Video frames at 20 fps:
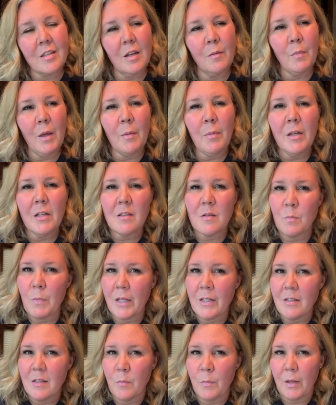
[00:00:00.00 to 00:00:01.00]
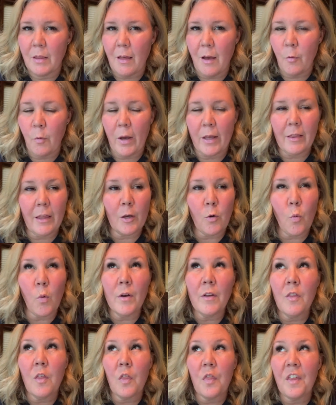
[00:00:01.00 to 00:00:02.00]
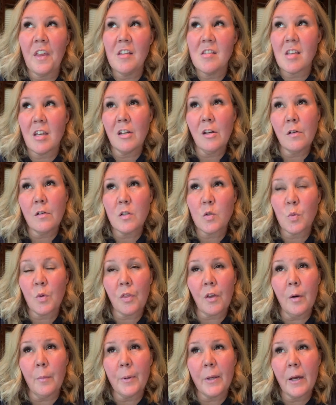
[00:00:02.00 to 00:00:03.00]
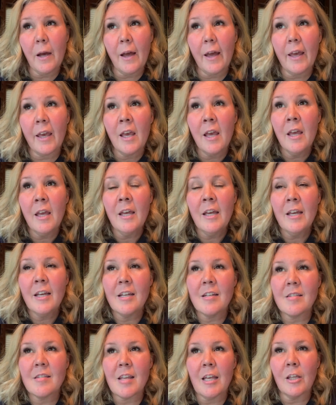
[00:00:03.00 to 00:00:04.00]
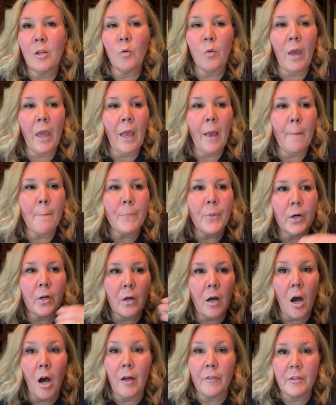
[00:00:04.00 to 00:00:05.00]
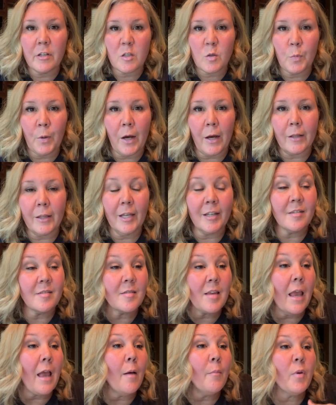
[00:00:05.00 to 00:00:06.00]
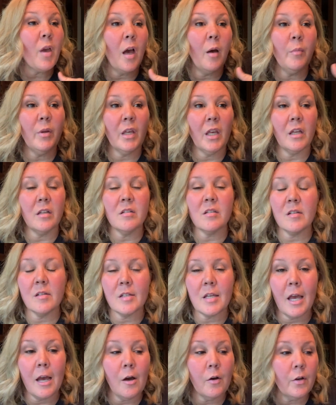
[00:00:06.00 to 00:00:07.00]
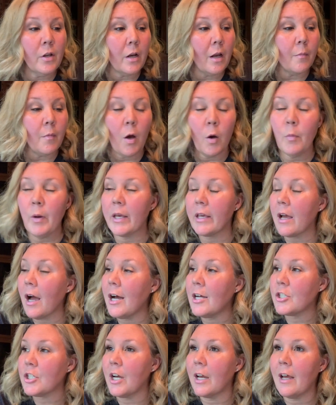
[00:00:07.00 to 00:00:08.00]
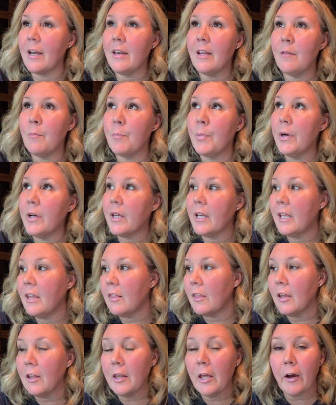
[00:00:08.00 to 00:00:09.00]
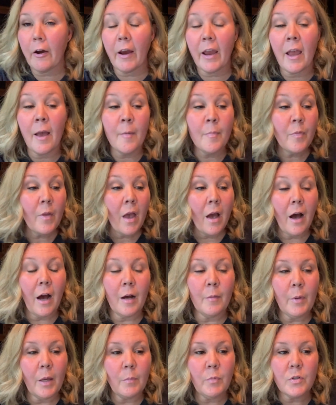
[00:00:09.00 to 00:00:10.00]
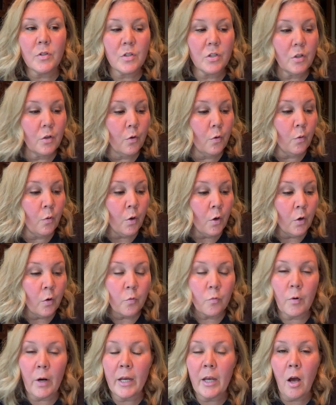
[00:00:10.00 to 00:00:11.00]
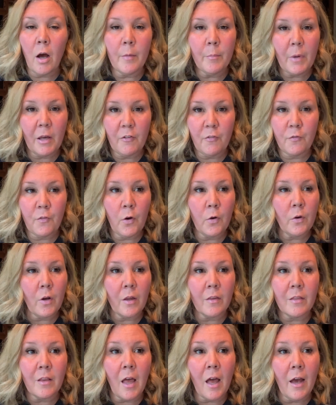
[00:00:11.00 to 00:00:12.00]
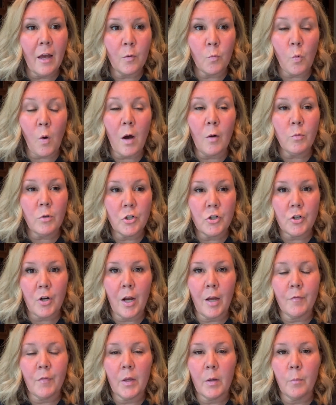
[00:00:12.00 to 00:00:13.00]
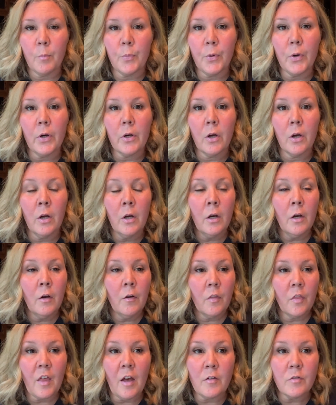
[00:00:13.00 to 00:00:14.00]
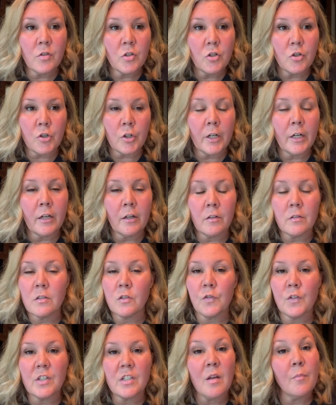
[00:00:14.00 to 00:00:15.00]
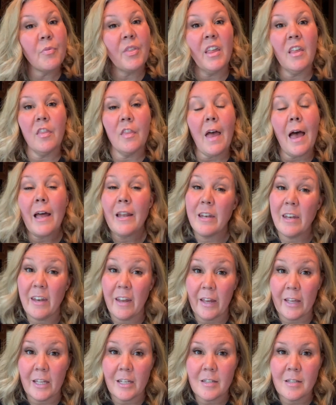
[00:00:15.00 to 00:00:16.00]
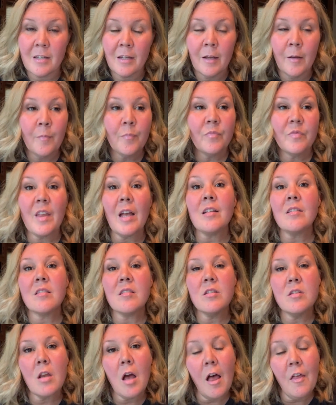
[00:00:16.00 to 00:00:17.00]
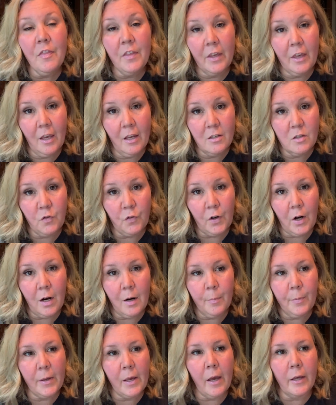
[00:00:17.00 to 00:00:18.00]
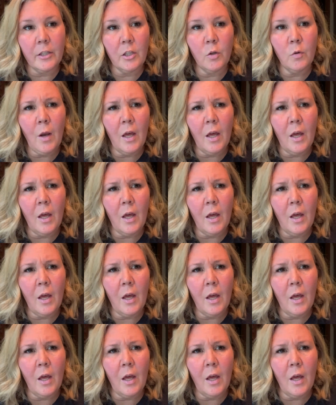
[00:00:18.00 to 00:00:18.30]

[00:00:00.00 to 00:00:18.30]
And maybe it's meant to be that way. Like, one of the things I noticed with RPI is that you can't book on the spot. Like, say I'm coming into town and oh my gosh, I didn't book anything, Larry. I'm able to, right on my phone online while we're driving, book Thousand Trails for something that night. That's not the case for RPI.